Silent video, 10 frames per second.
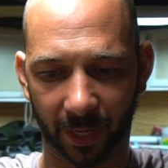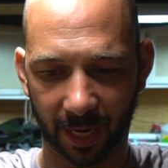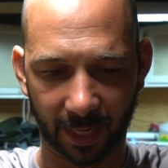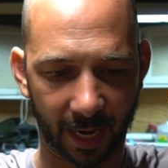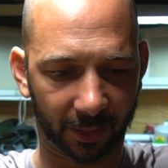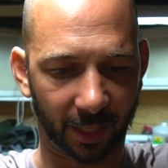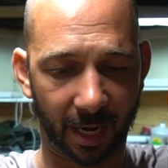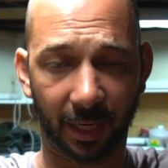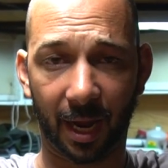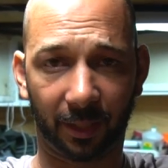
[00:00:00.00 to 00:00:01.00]
head gasket
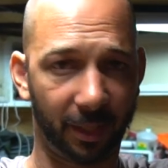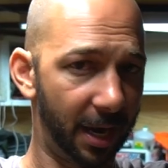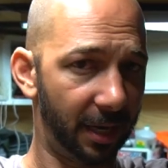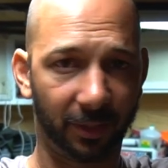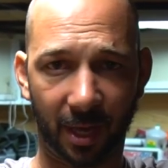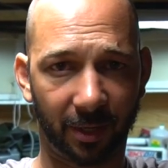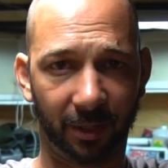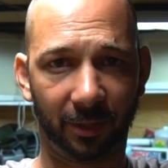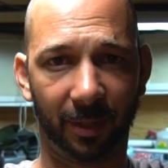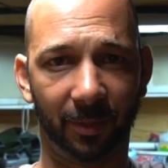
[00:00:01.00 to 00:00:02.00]
at
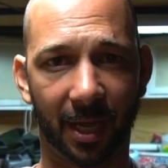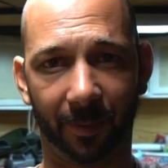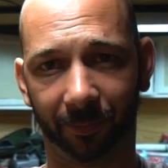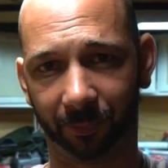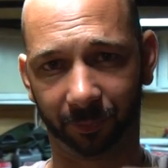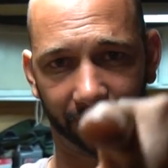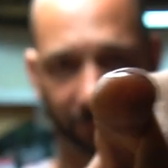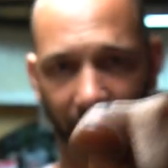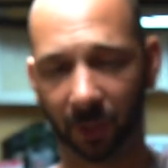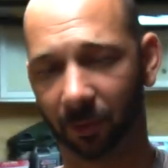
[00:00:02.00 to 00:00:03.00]
exactly the same time.
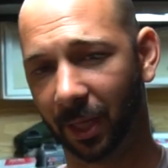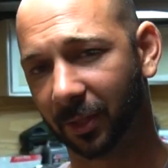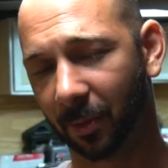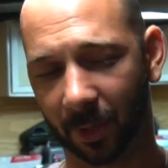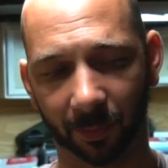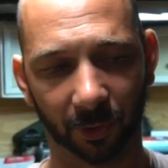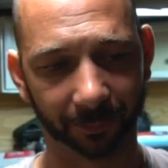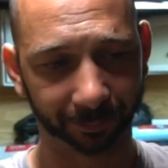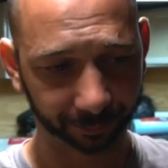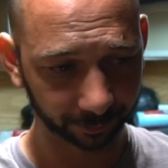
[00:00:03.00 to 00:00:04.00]
So that's coming up
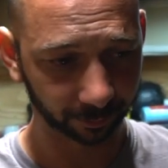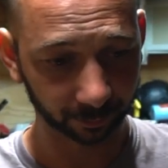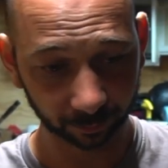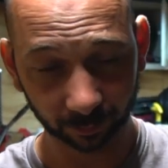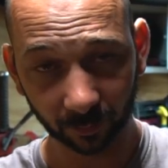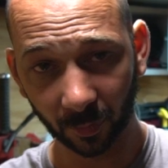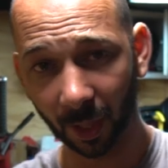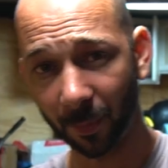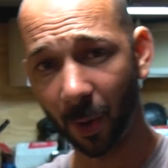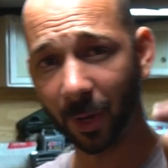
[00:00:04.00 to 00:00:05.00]
soon.
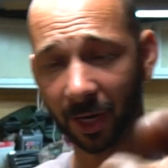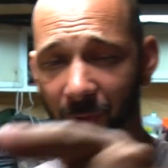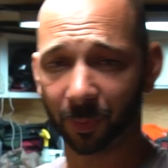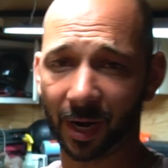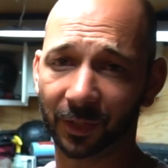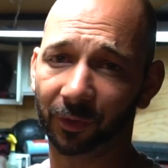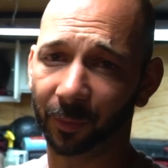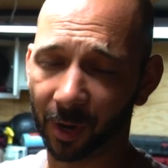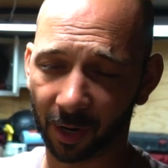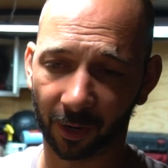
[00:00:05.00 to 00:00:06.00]
But we got a surprise for
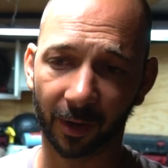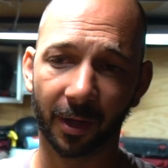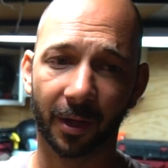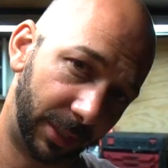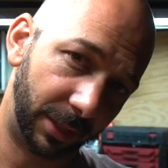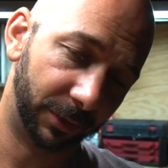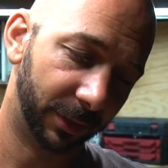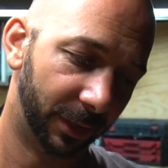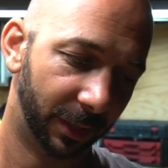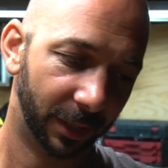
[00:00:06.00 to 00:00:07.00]
tomorrow. Stay
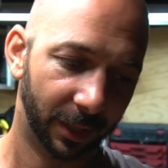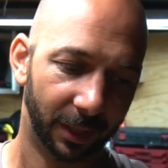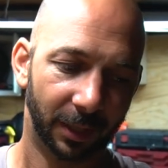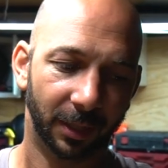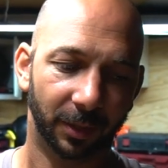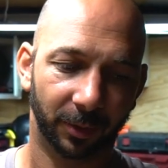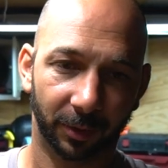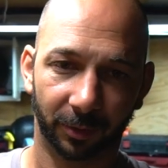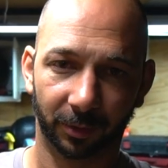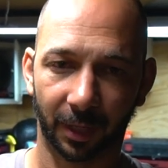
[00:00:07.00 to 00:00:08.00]
tuned.
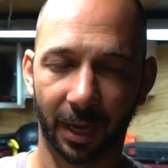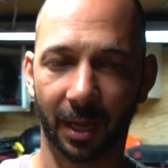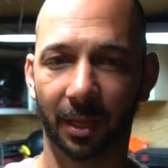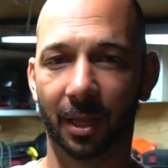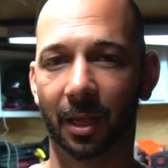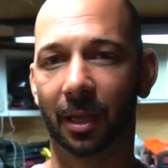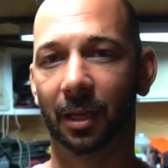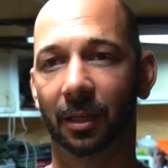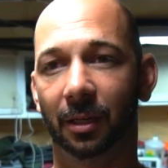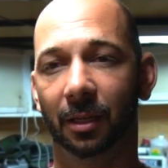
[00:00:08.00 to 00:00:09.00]
And
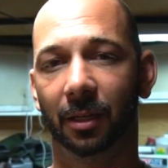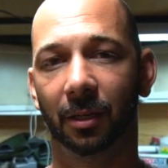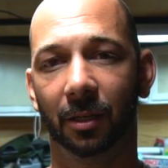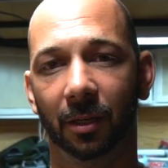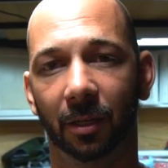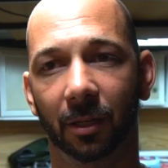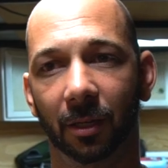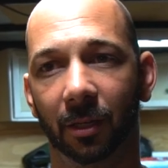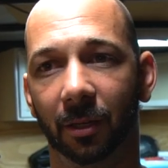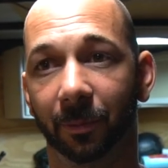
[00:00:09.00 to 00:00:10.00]
then,
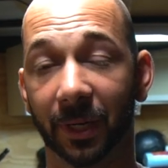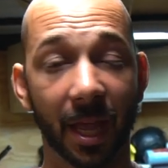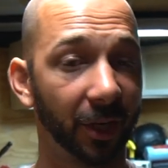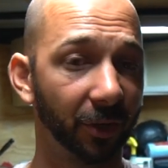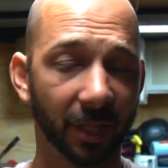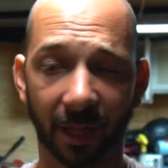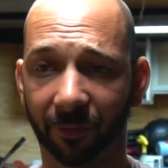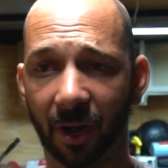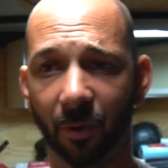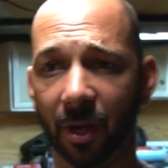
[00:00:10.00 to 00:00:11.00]
but yeah, Gridlife round